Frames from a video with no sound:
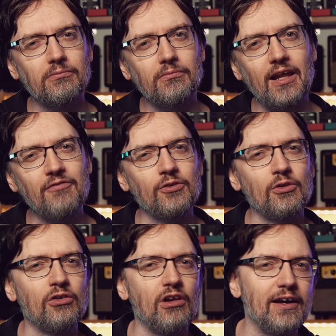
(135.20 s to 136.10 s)

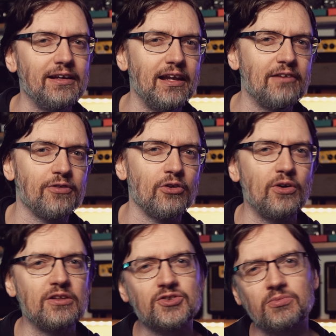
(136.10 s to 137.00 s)
level or line level
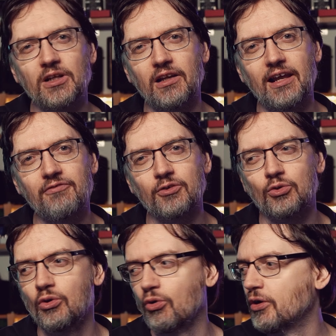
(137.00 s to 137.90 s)
or instrument level,
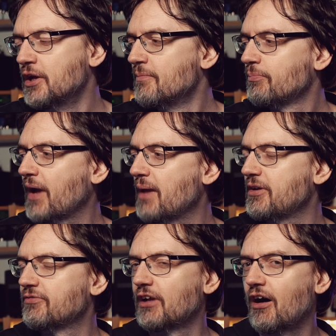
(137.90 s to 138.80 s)
or maybe
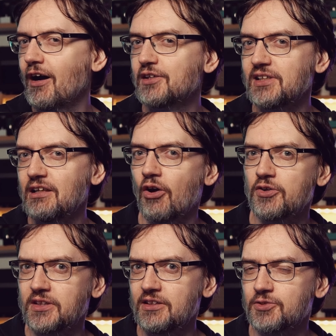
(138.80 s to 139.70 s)
even a high Z, low
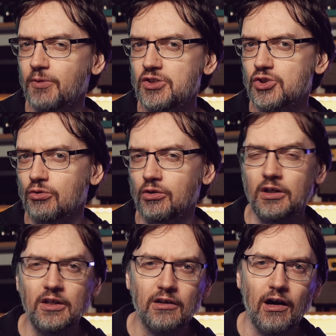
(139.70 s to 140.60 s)
Z switch or
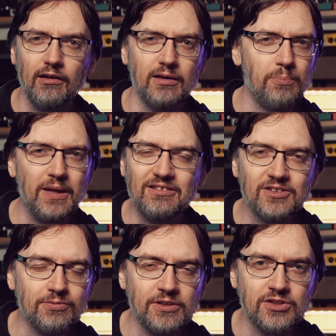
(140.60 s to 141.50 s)
impedance
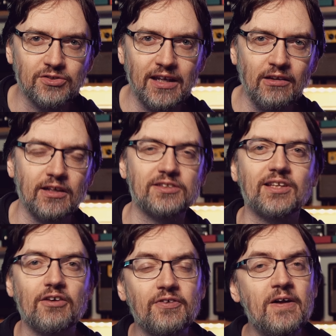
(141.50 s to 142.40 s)
switches or any of that
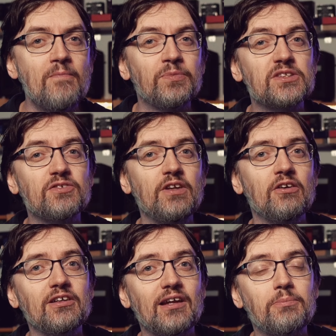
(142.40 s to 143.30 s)
stuff. There's a video
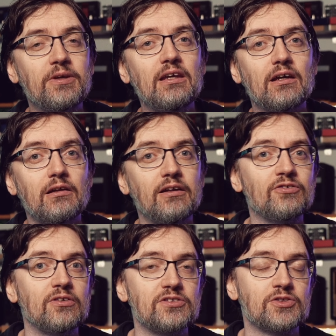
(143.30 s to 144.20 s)
I did up here and a link
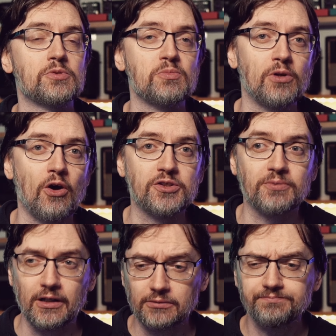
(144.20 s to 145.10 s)
to the description below as
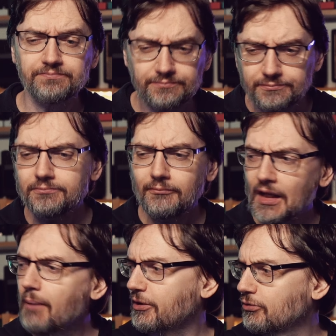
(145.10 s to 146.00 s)
well,
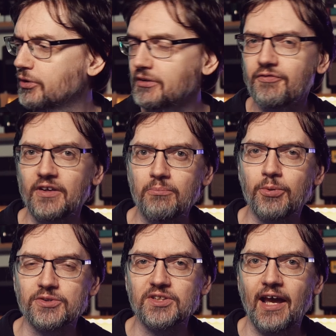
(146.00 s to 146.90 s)
about all the different
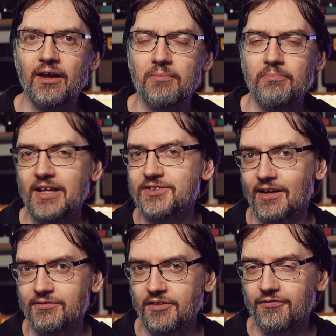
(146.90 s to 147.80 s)
inputs and how that may
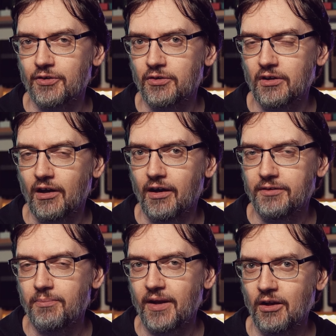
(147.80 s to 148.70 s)
sound different
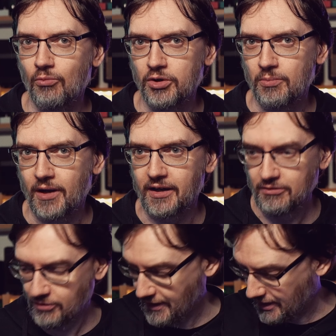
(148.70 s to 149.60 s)
depending on what you plug
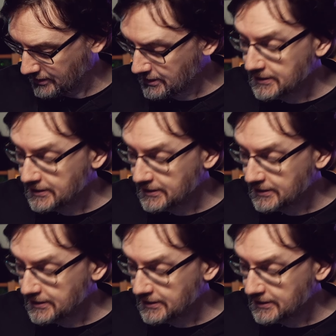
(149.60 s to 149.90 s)
into that.